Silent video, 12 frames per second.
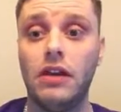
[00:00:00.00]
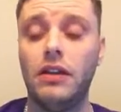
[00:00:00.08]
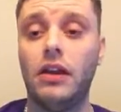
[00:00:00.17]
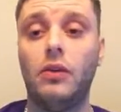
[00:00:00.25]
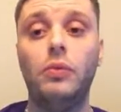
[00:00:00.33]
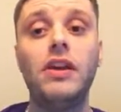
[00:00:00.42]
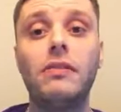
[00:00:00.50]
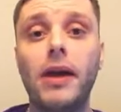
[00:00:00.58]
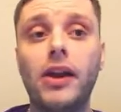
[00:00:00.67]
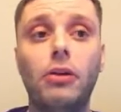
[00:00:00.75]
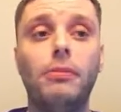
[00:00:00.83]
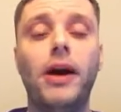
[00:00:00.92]
and like weeks
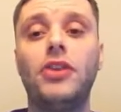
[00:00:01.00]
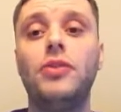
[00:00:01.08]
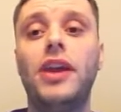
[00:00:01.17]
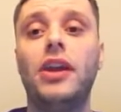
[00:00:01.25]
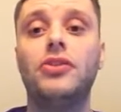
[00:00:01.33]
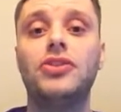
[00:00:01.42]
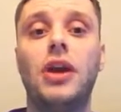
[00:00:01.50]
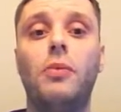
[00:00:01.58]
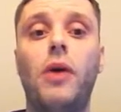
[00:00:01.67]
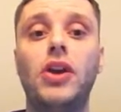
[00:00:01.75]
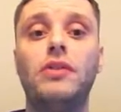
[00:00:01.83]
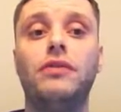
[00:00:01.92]
might go by and you can't understand
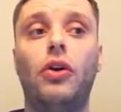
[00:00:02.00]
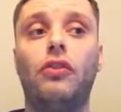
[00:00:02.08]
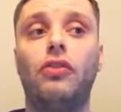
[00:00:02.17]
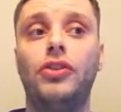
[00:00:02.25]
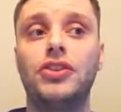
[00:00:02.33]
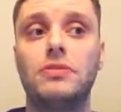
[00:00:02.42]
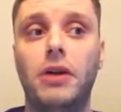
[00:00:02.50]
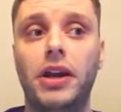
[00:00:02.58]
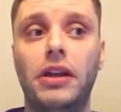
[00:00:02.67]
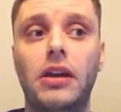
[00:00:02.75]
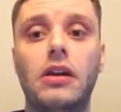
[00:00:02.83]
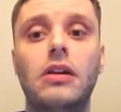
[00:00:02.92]
why you've lost all this
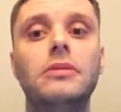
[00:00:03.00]
money.